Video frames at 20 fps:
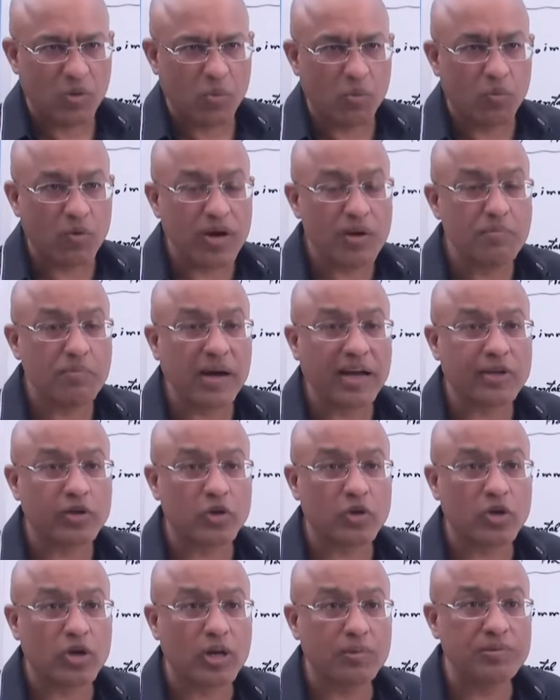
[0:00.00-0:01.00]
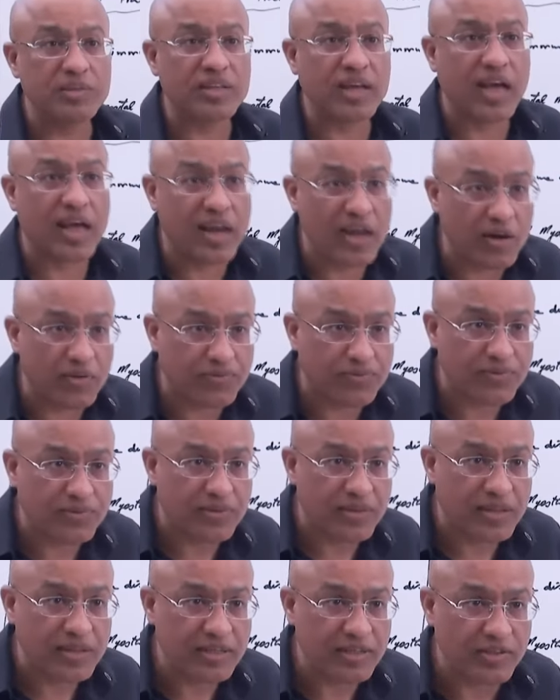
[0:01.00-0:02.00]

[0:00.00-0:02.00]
1 microgram is enough.